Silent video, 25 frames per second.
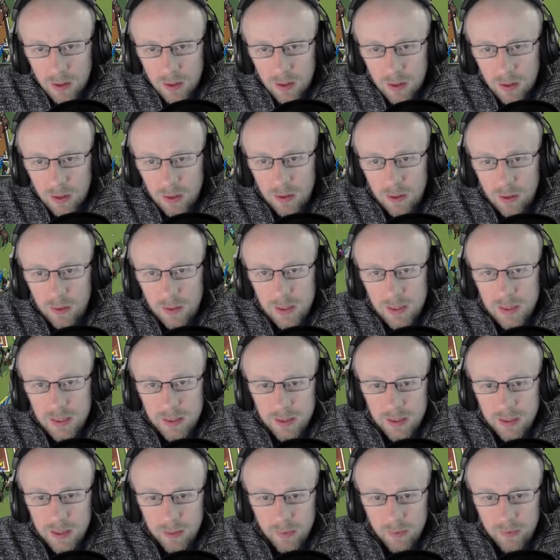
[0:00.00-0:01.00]
Oh, this is
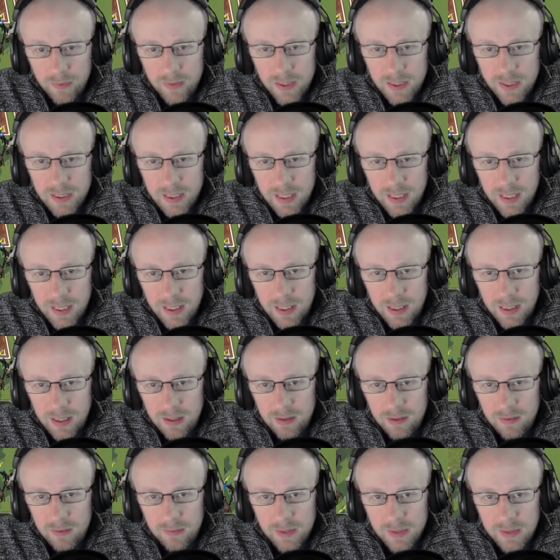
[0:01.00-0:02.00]
going to be risky.
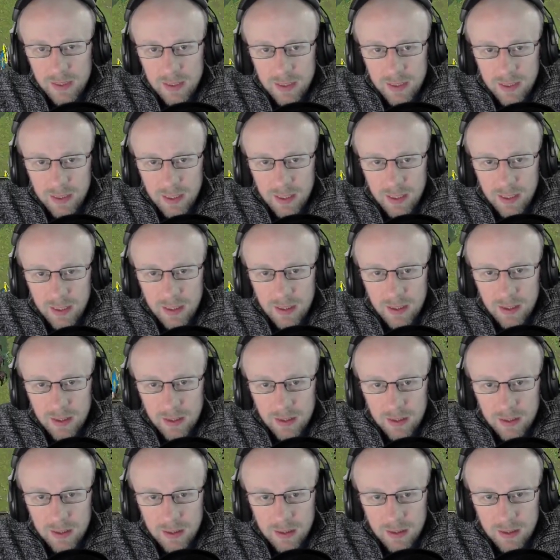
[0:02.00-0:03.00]
Risk it.
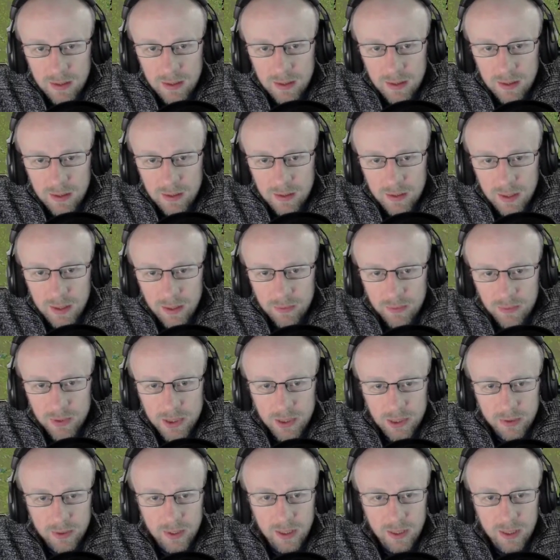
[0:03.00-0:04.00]
Okay, we'll
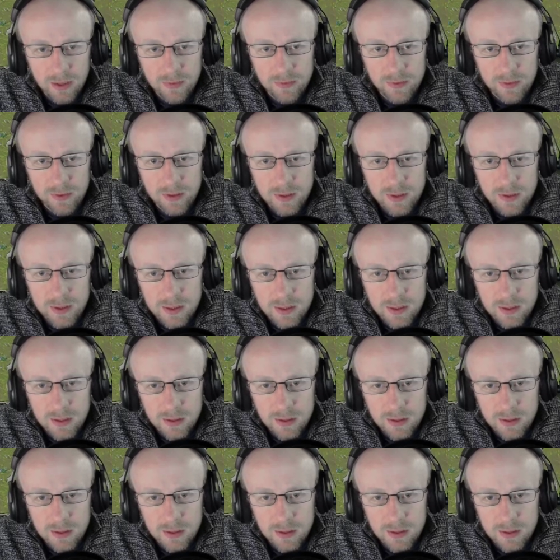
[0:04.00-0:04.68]
shoot here first.